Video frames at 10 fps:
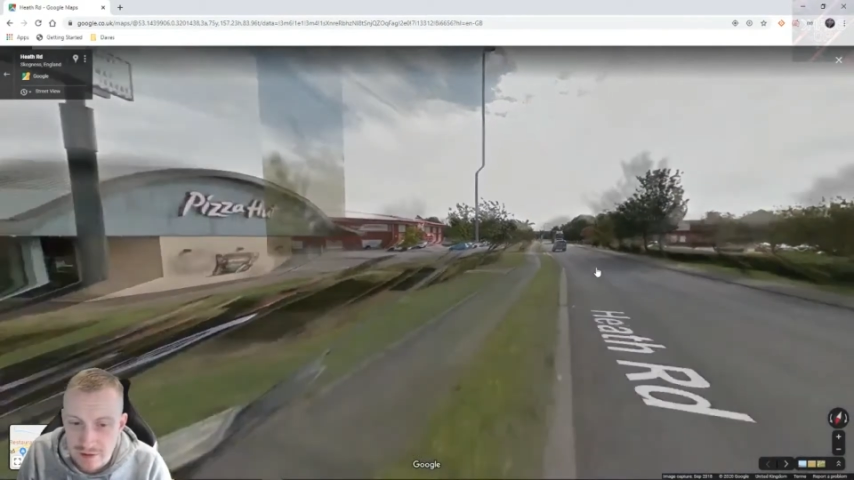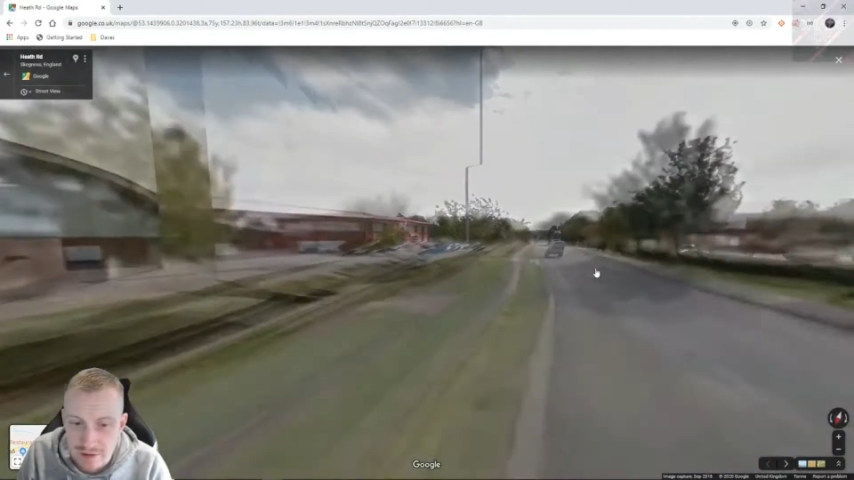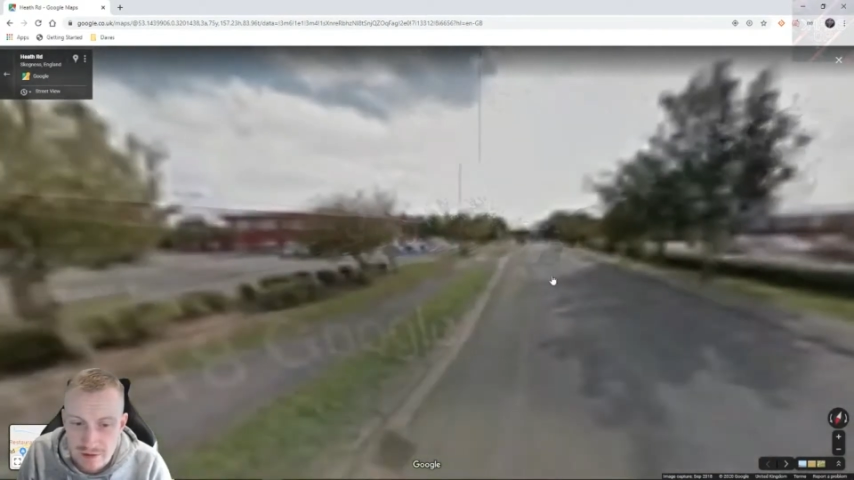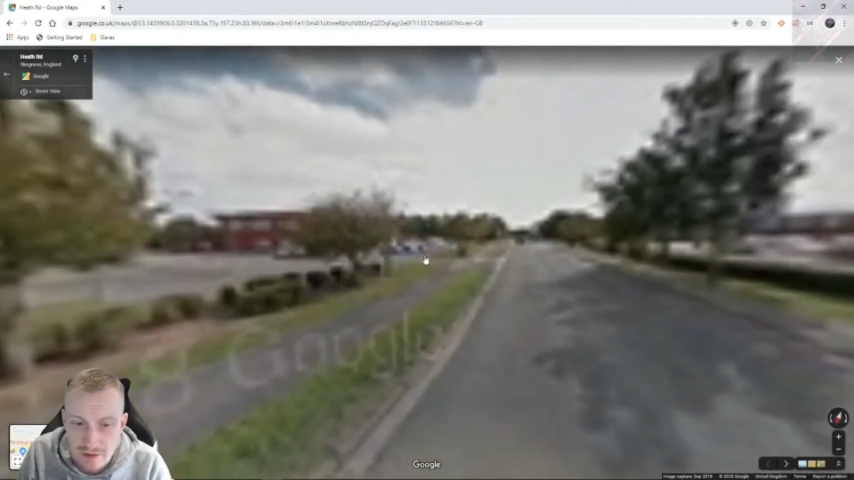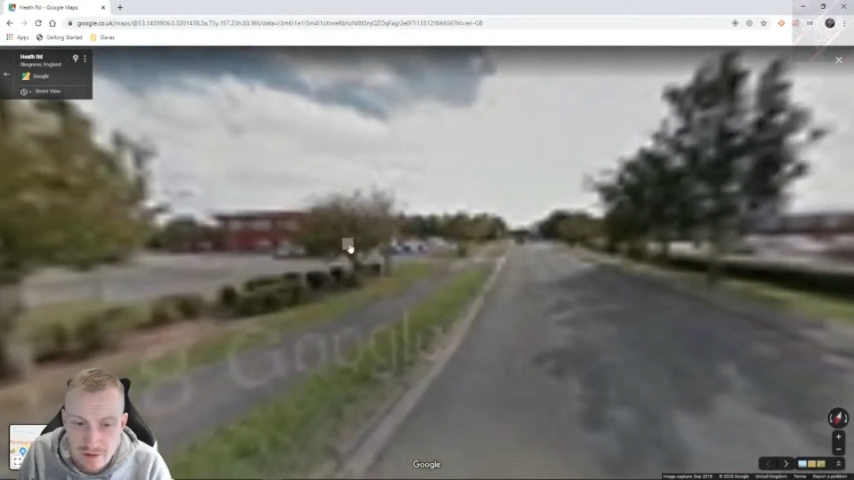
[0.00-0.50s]

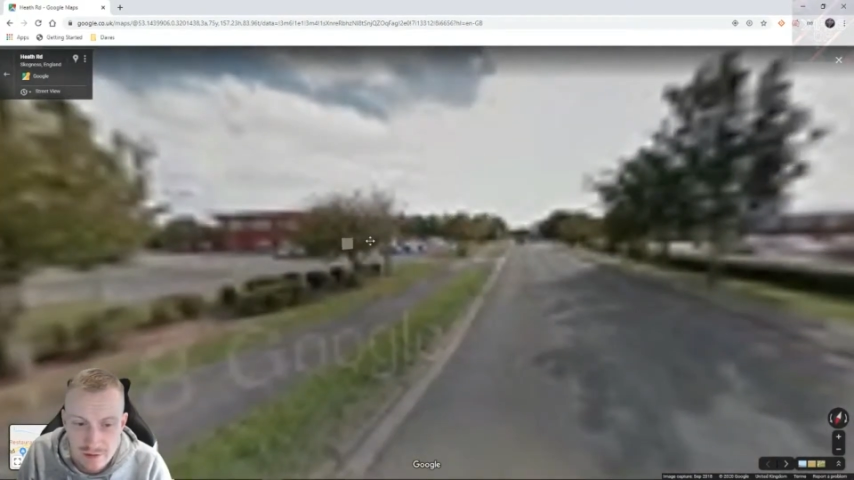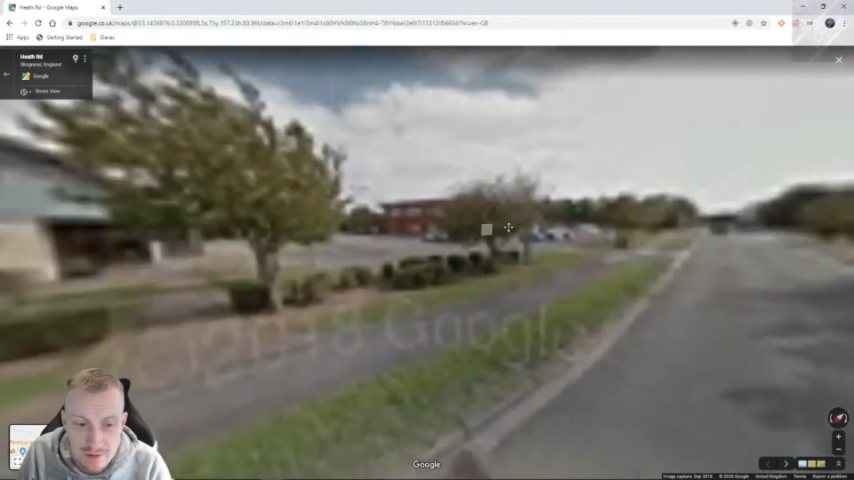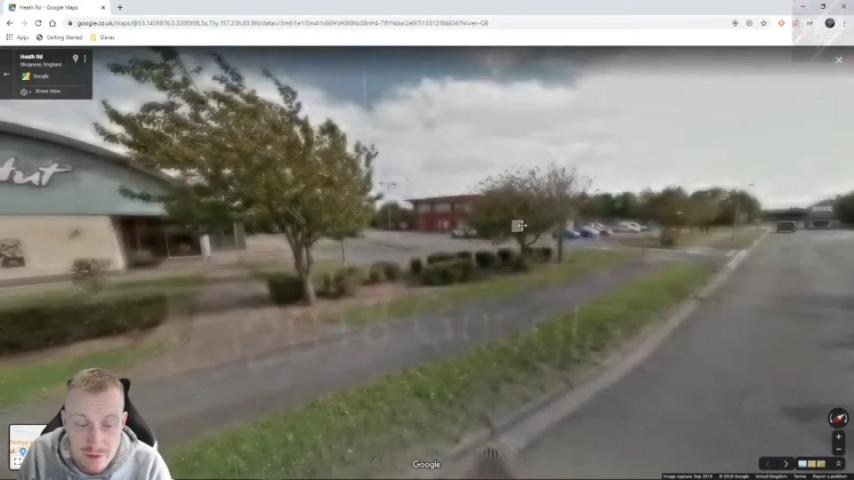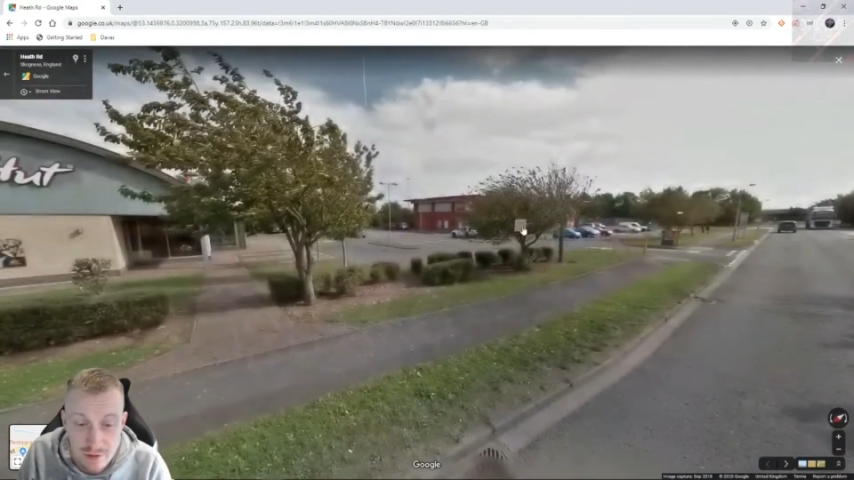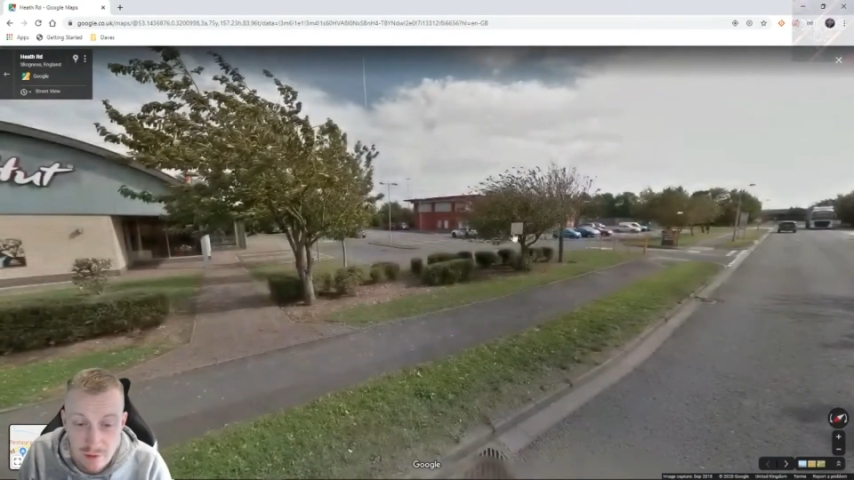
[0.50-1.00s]
So
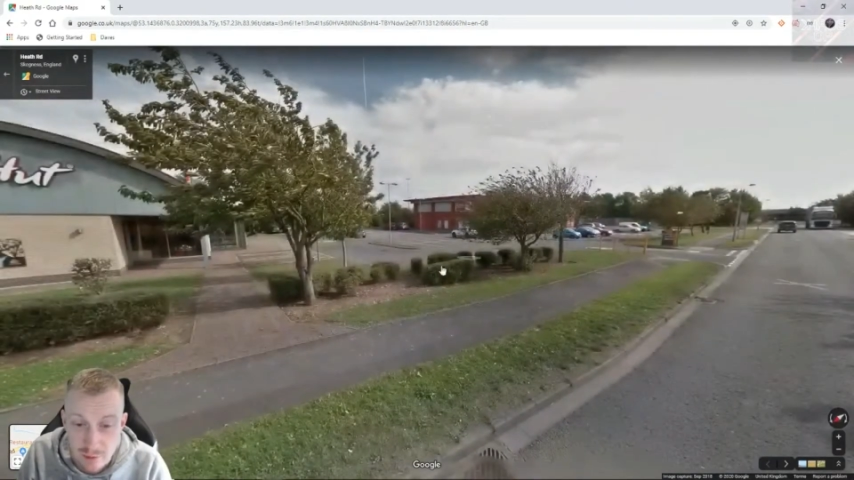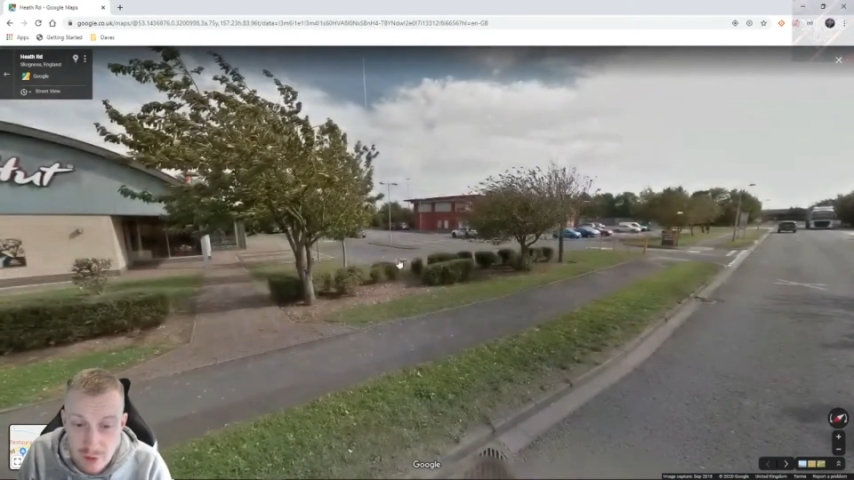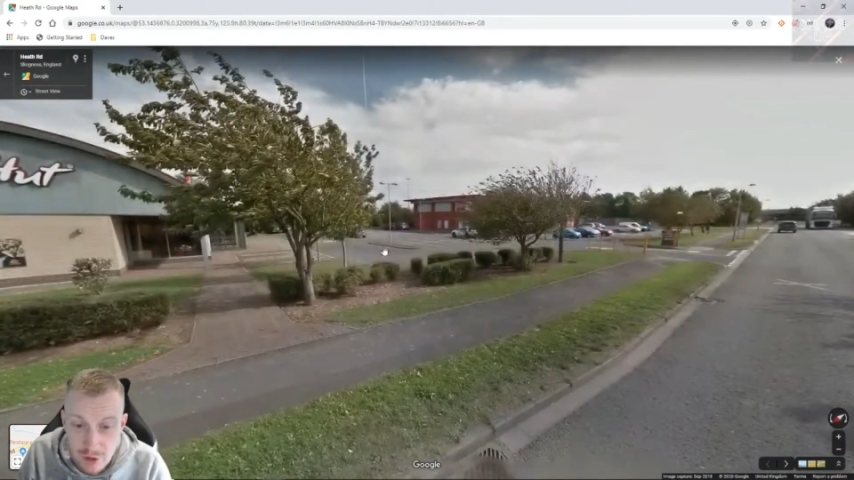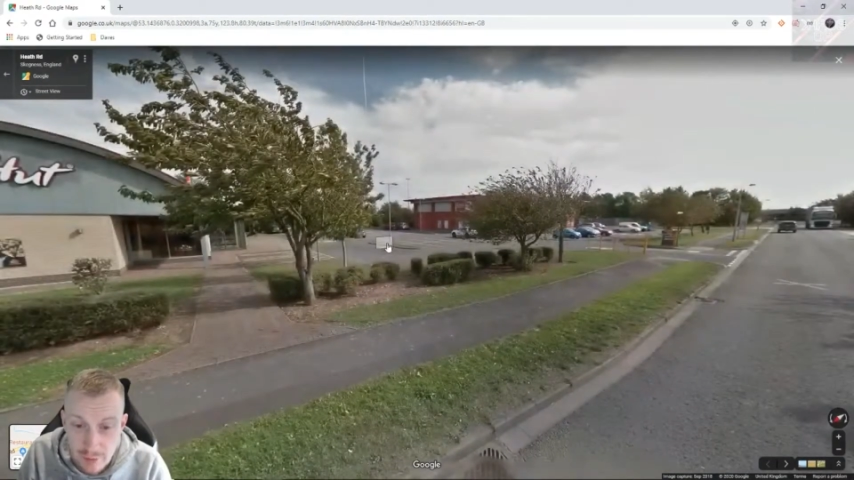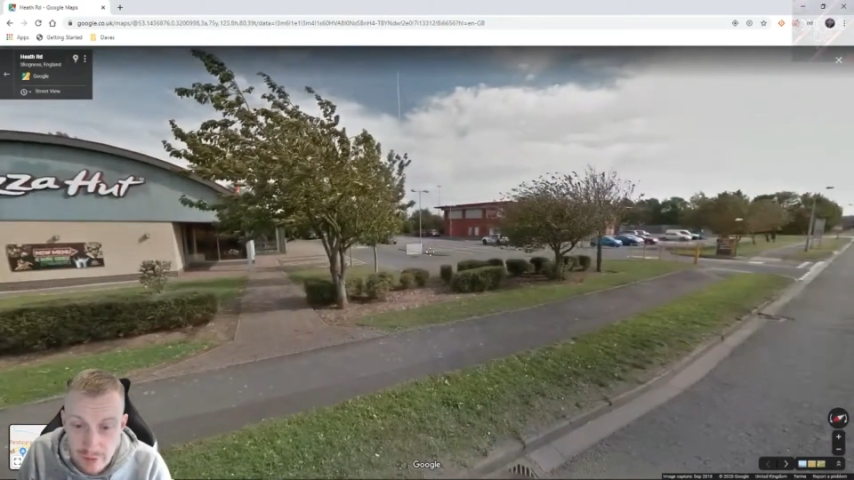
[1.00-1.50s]
I can do my
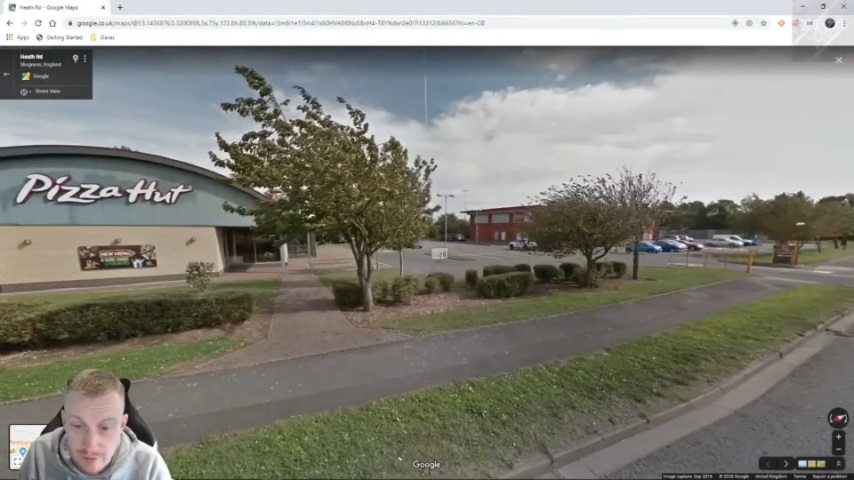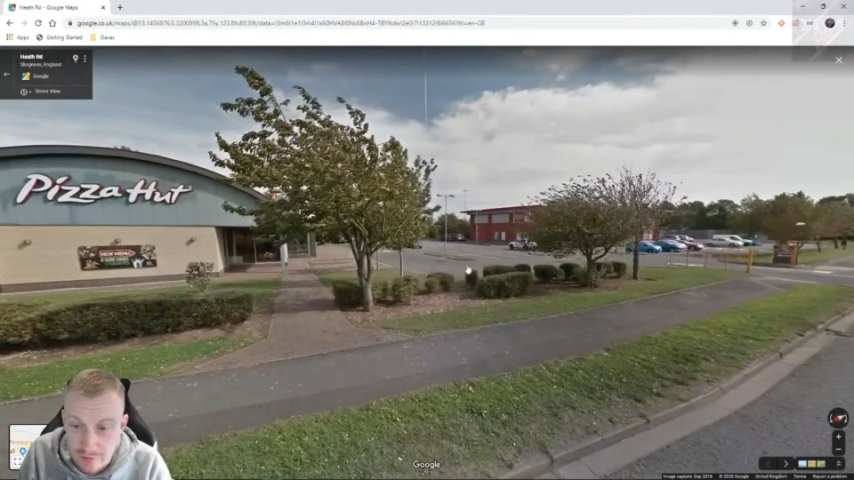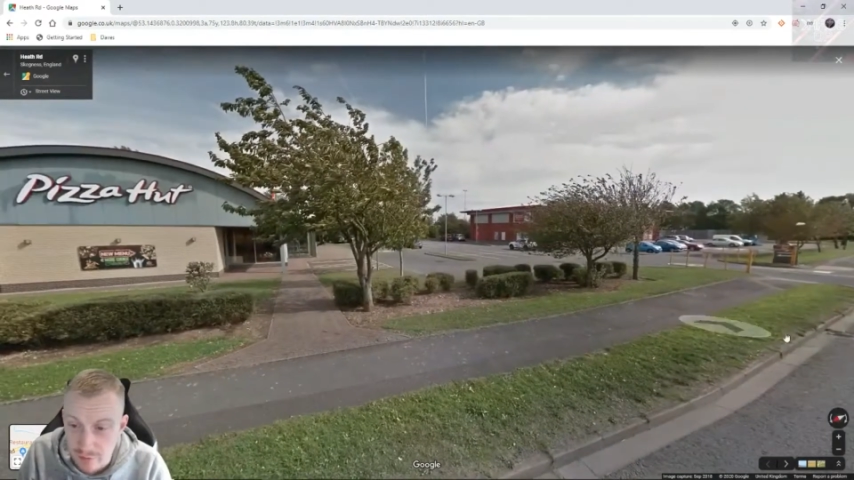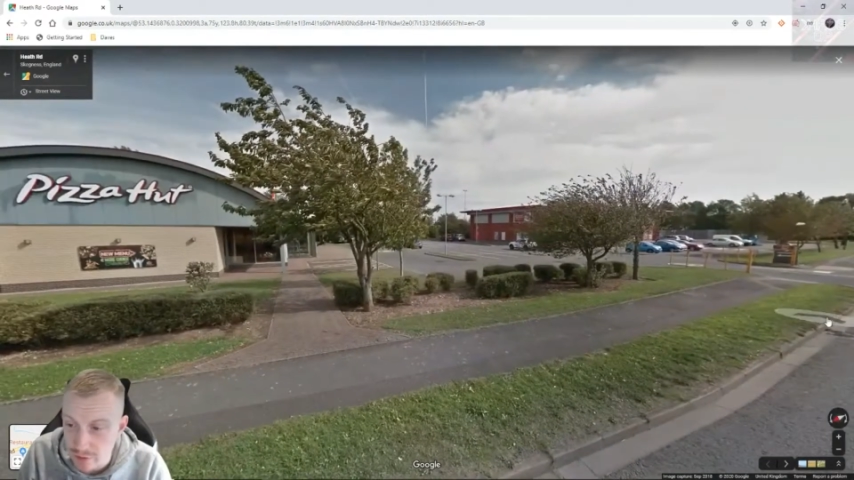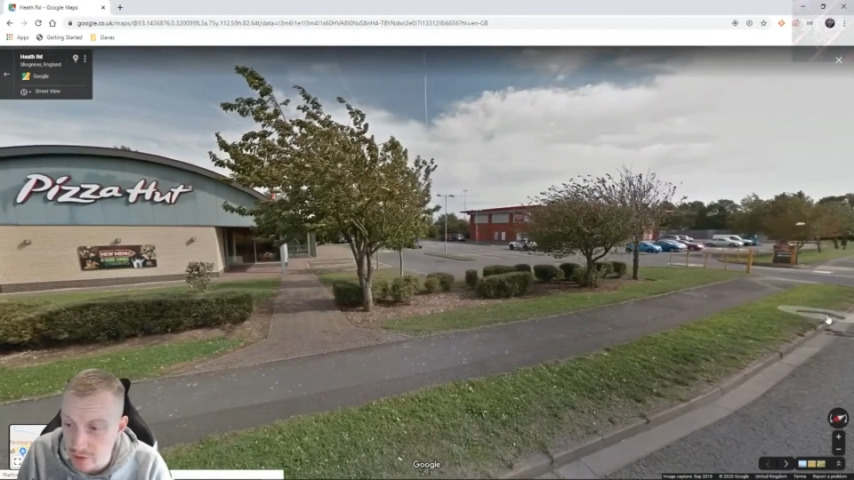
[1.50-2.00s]
shopping
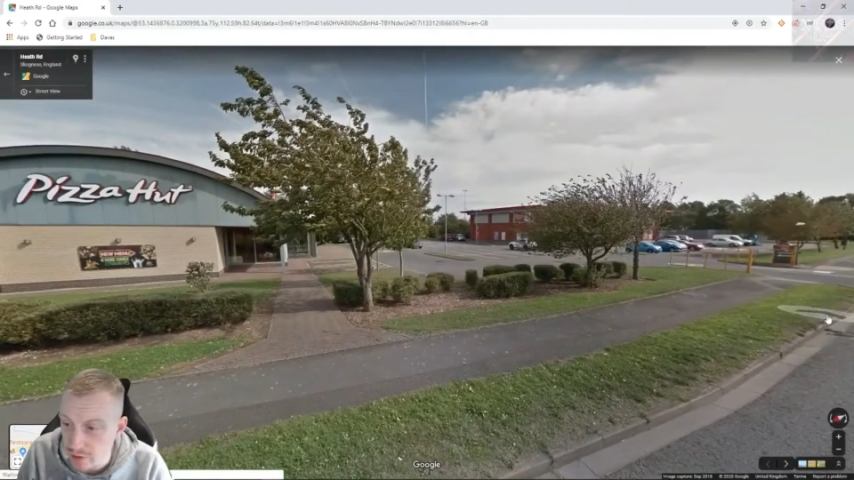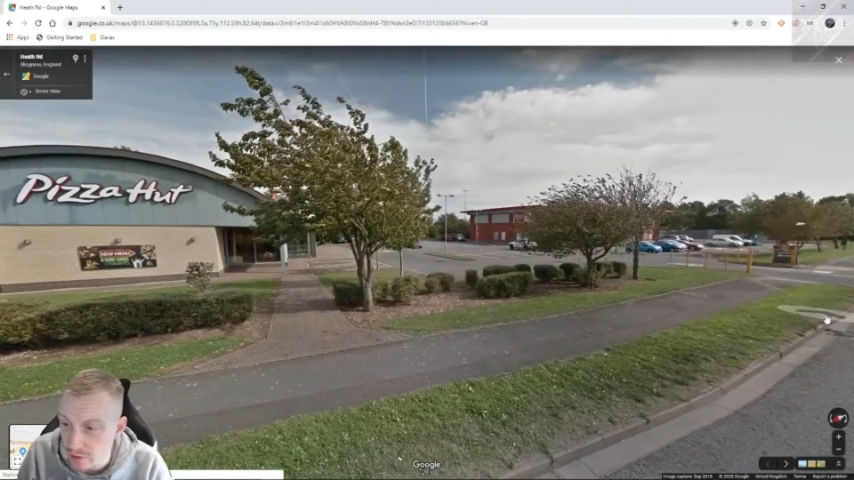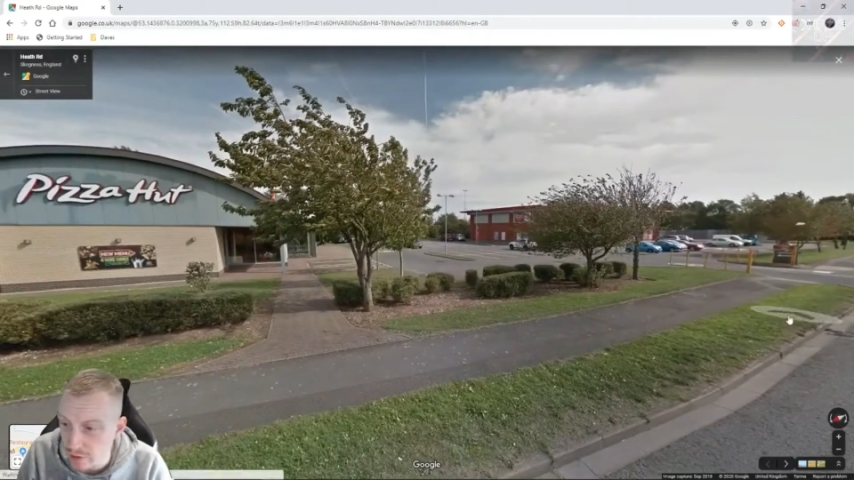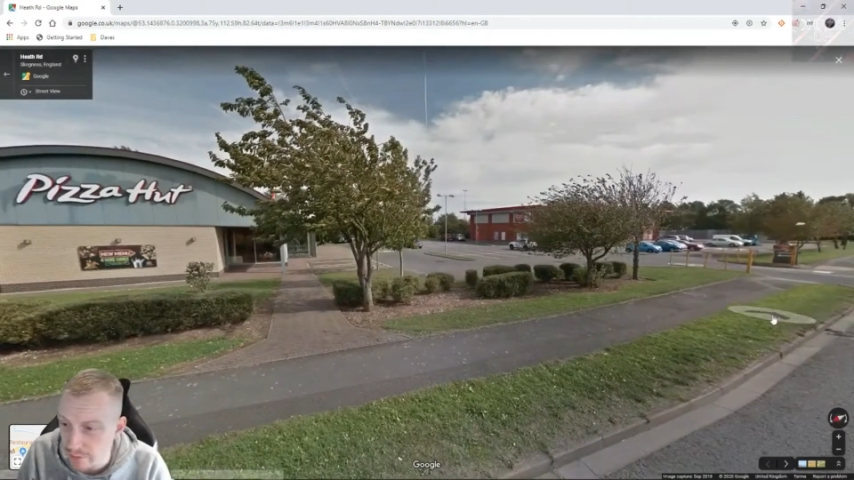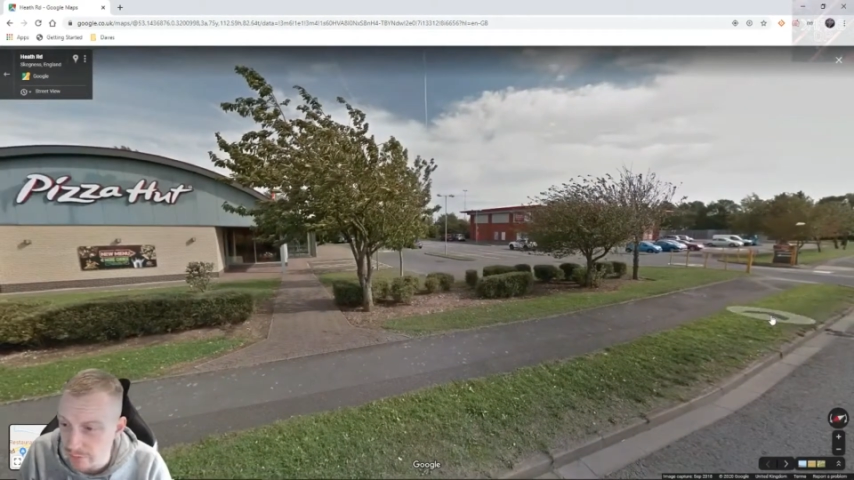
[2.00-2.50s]
after work.